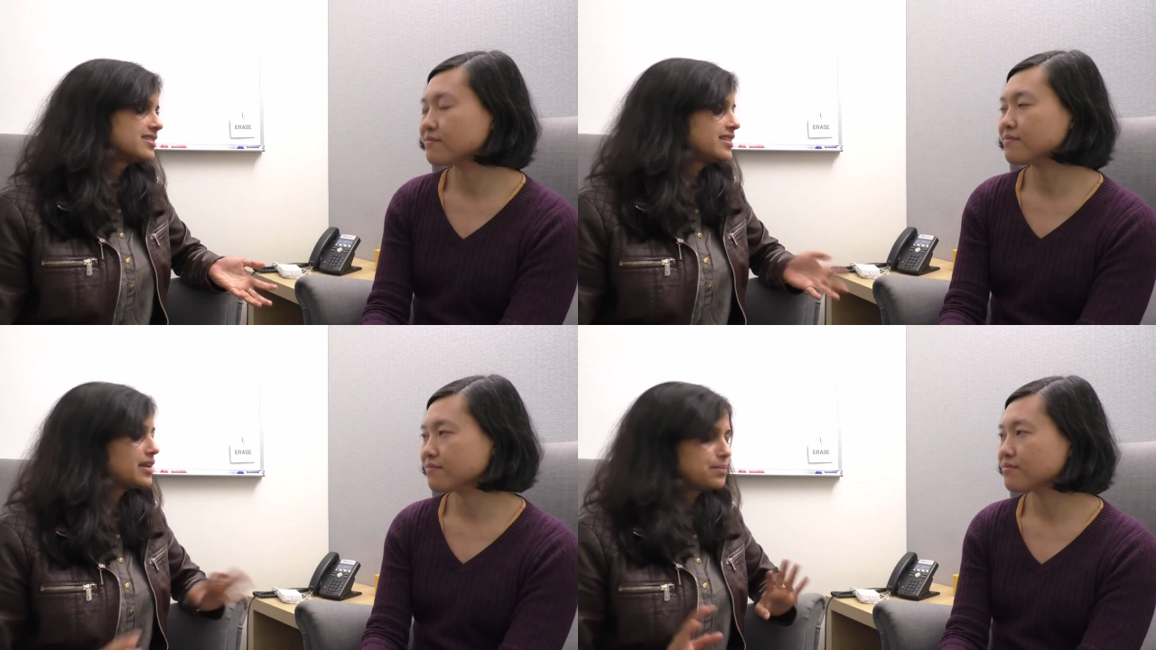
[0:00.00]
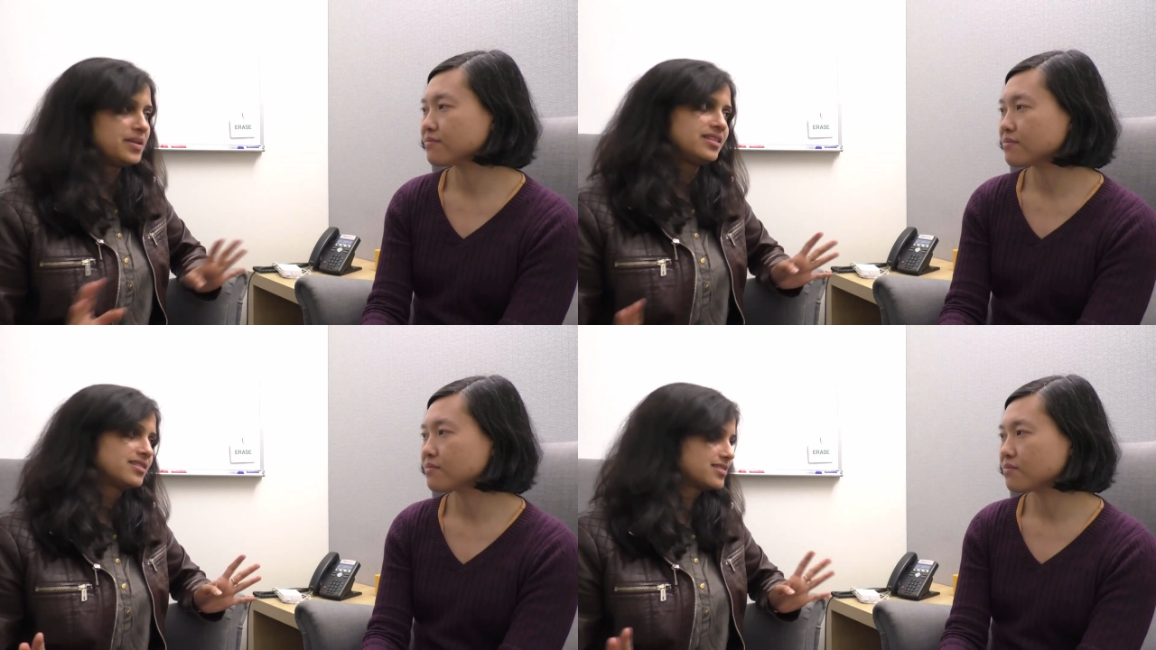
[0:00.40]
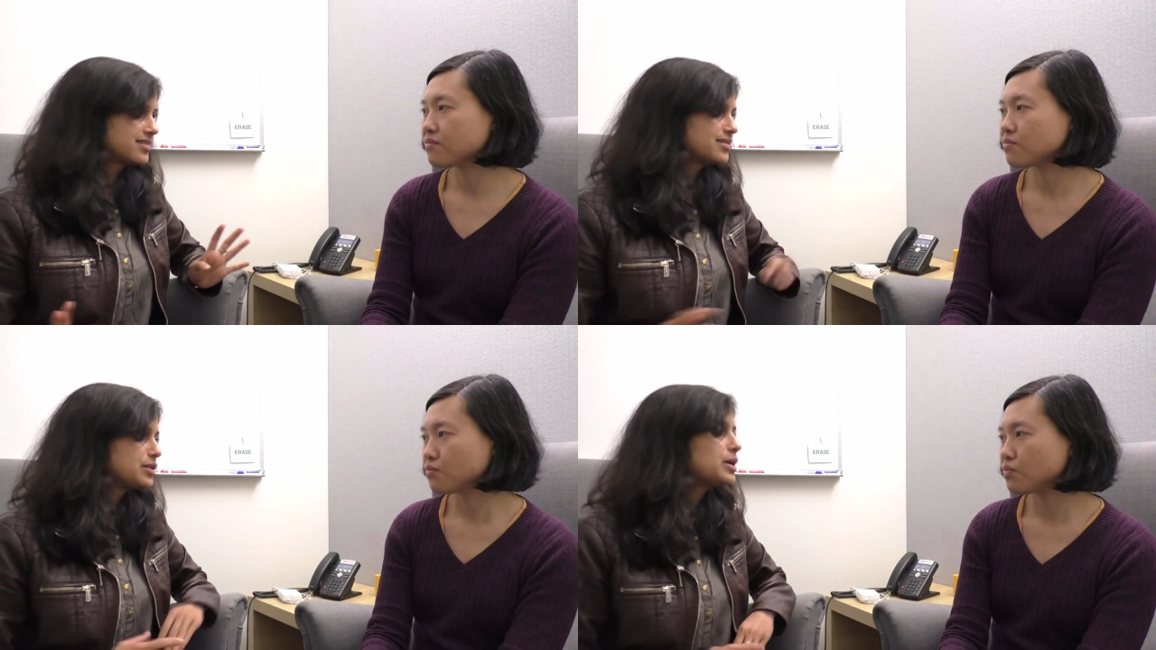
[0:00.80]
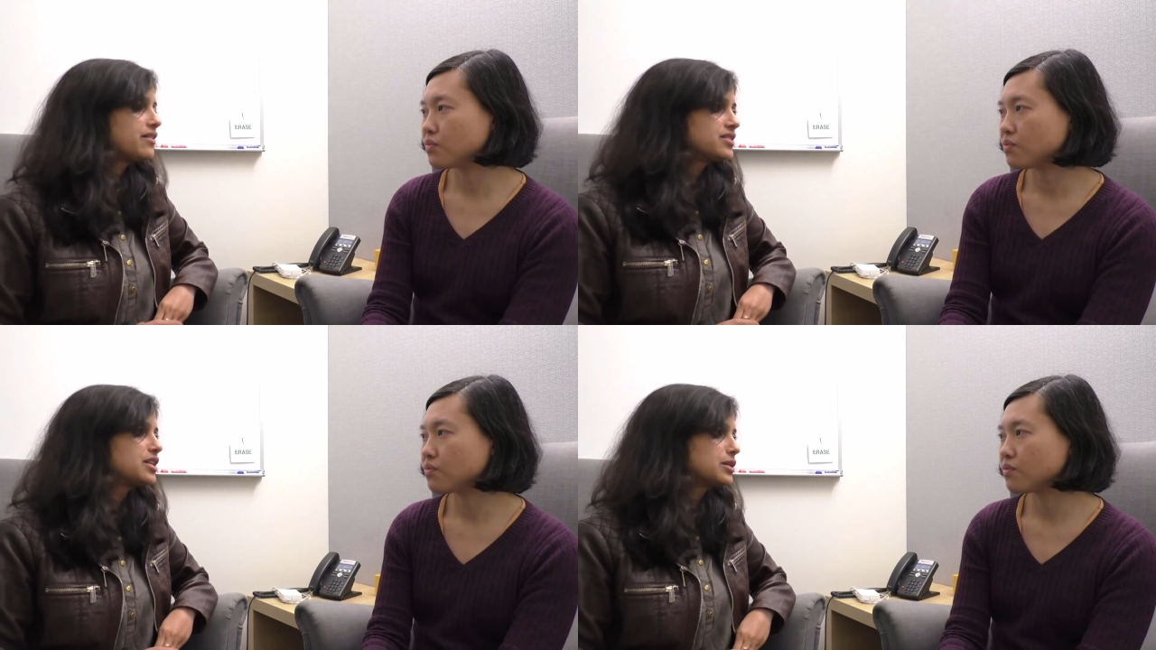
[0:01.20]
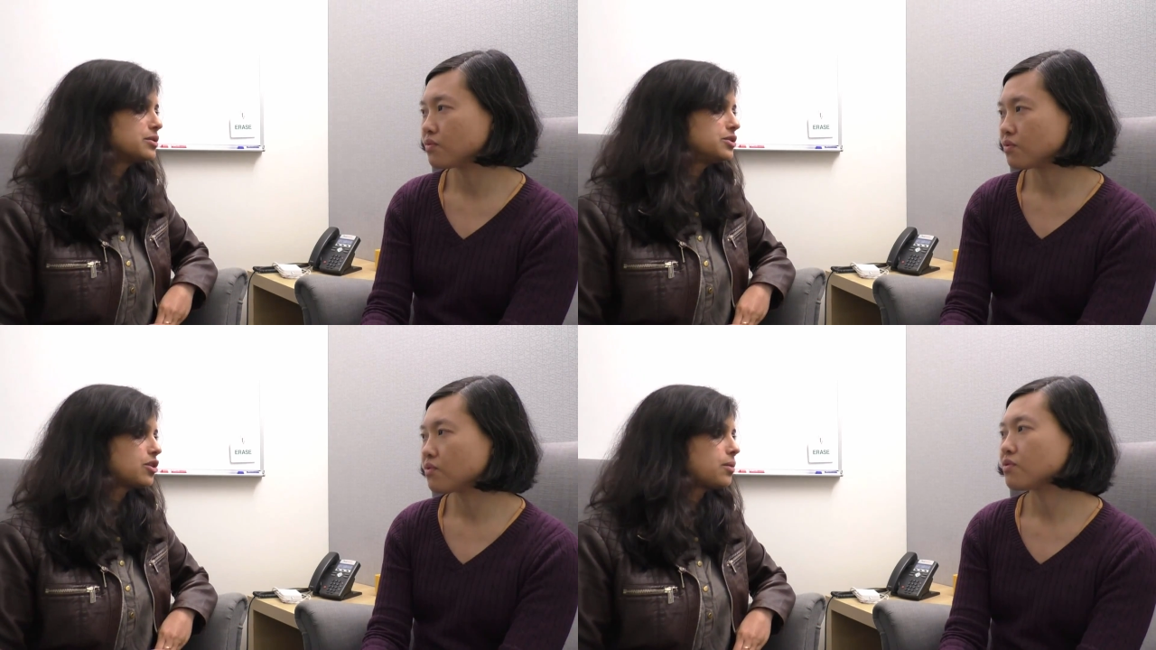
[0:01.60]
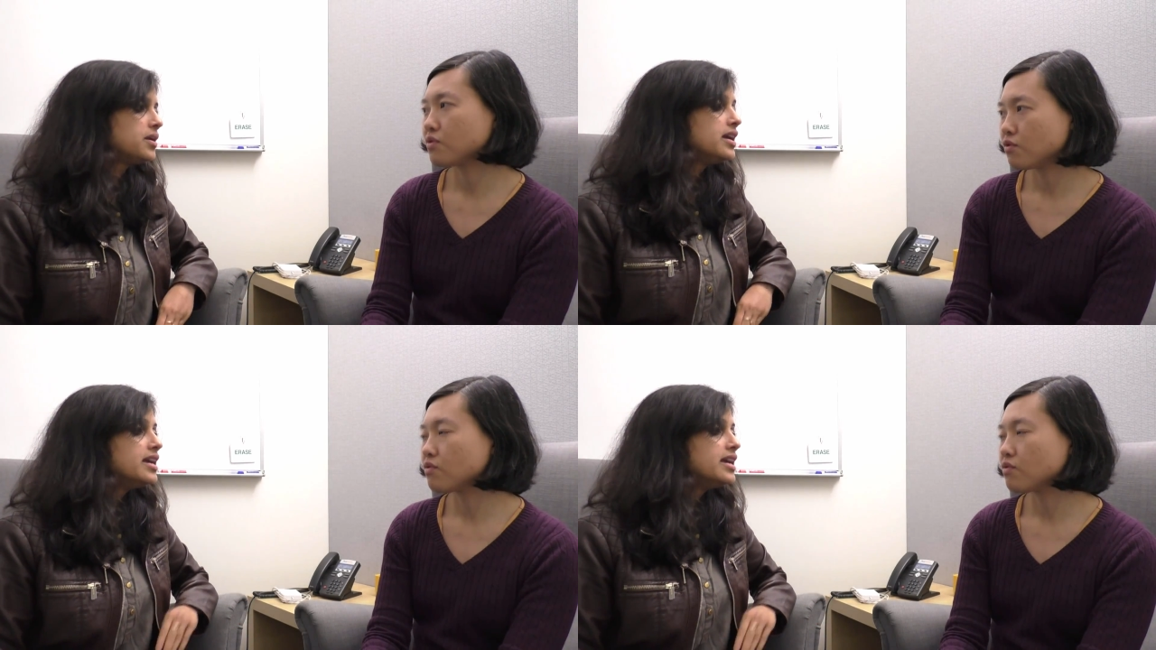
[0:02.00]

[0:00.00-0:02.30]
Speaker 1: mm-hmm. that means you have done a good job.